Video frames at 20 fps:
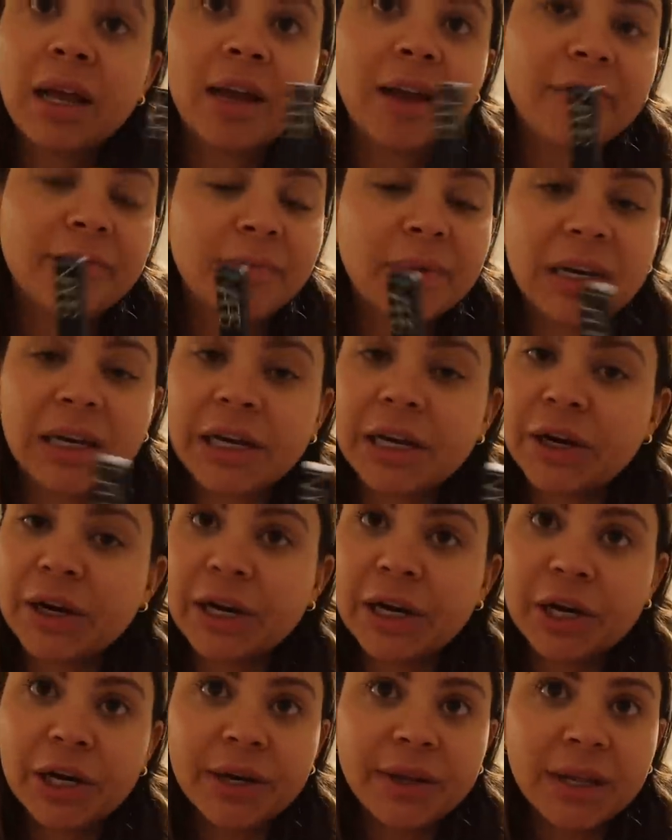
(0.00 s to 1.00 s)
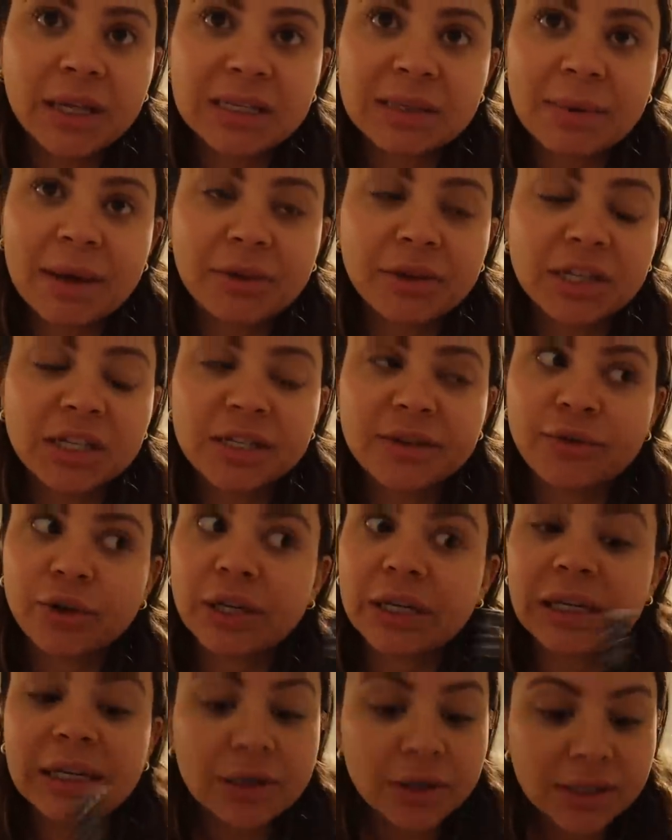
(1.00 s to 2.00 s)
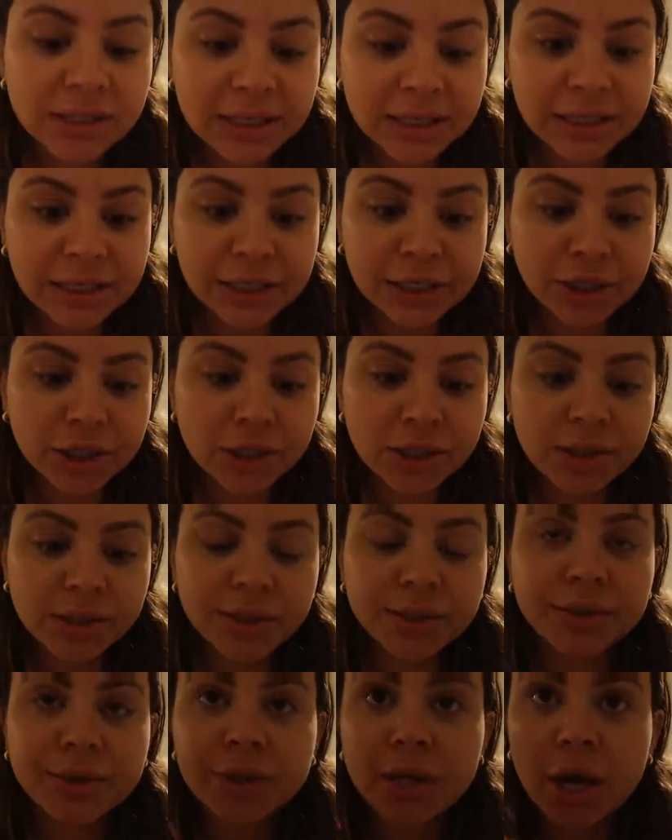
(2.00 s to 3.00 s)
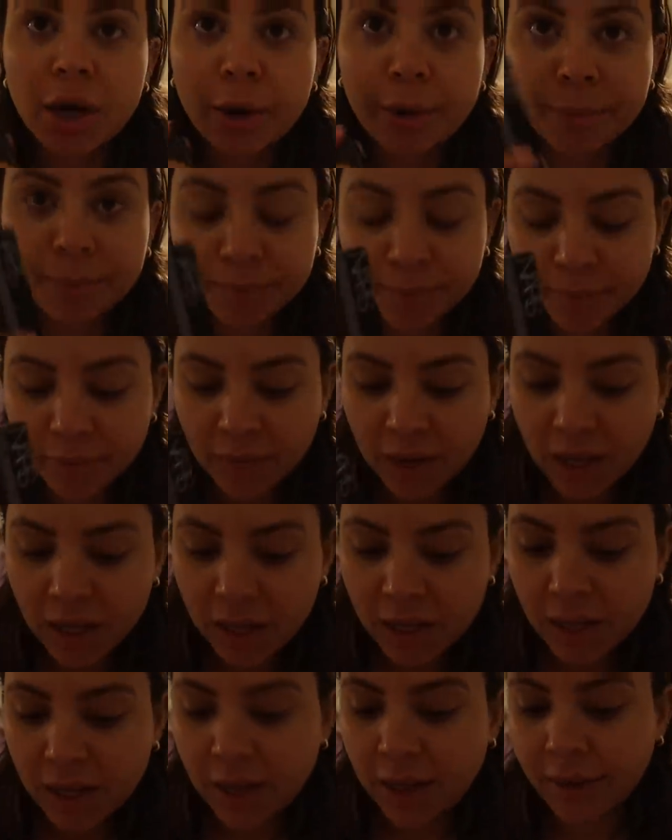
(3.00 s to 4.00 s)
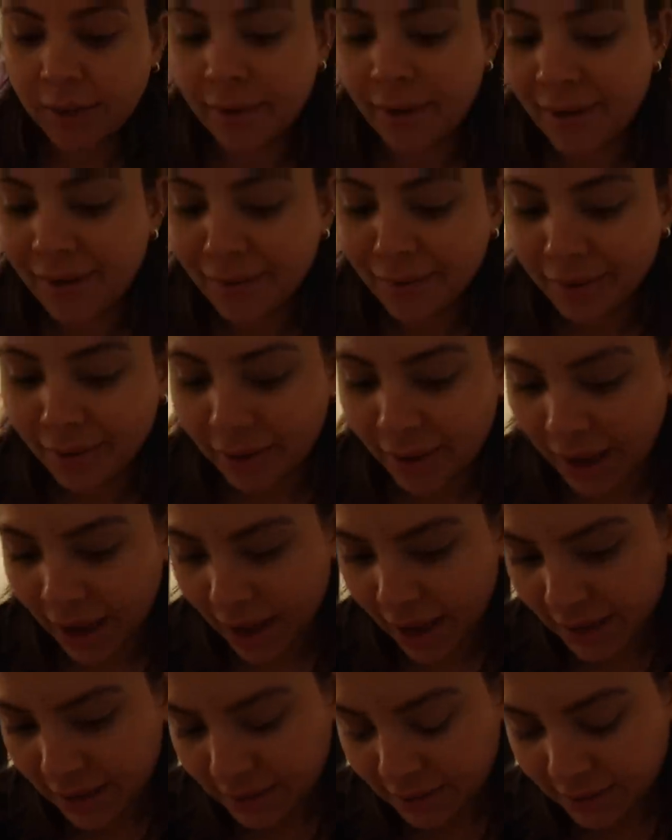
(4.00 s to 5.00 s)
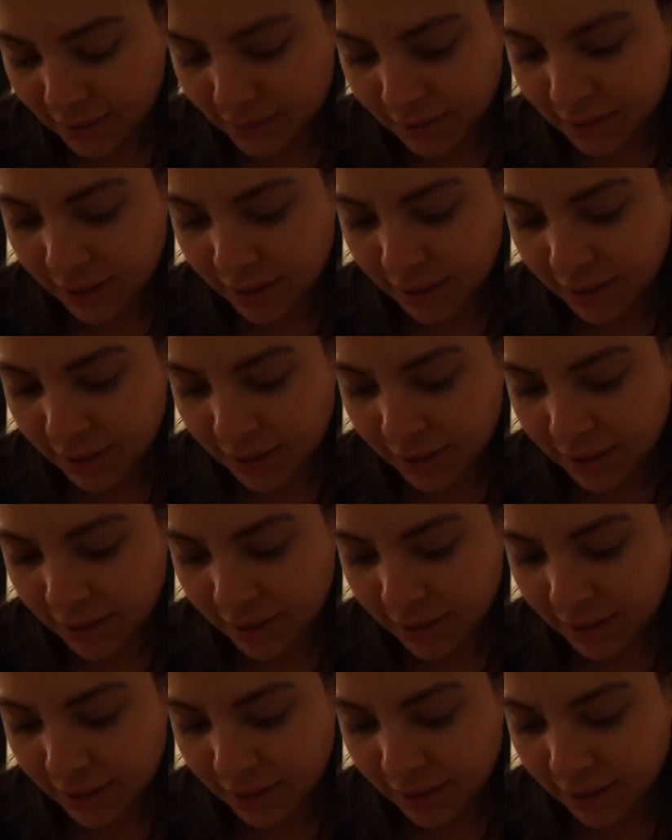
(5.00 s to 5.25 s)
I've been hearing good things about this for years and years, so got that.